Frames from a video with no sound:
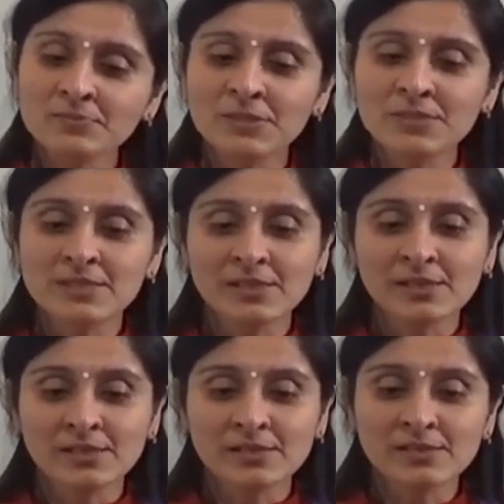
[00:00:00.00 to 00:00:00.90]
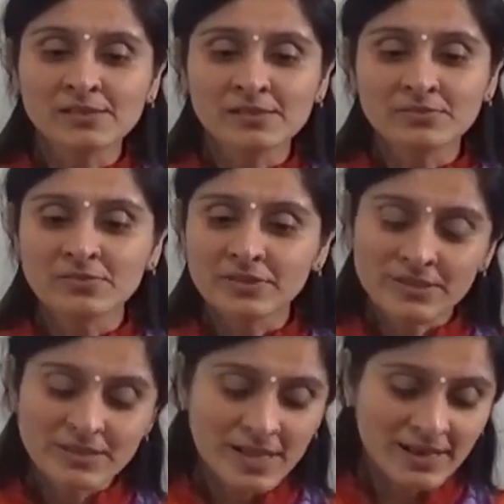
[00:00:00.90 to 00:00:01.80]
busy in diverse
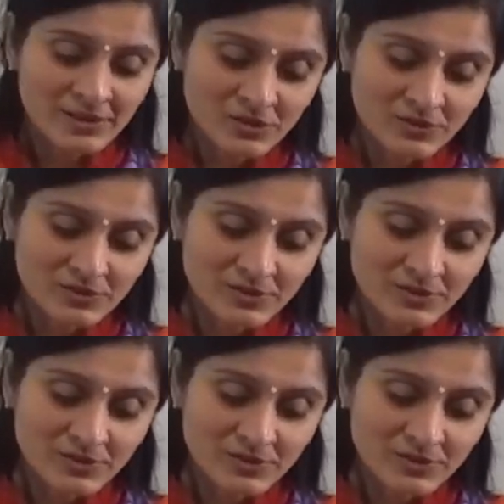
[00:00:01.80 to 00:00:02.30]
actions.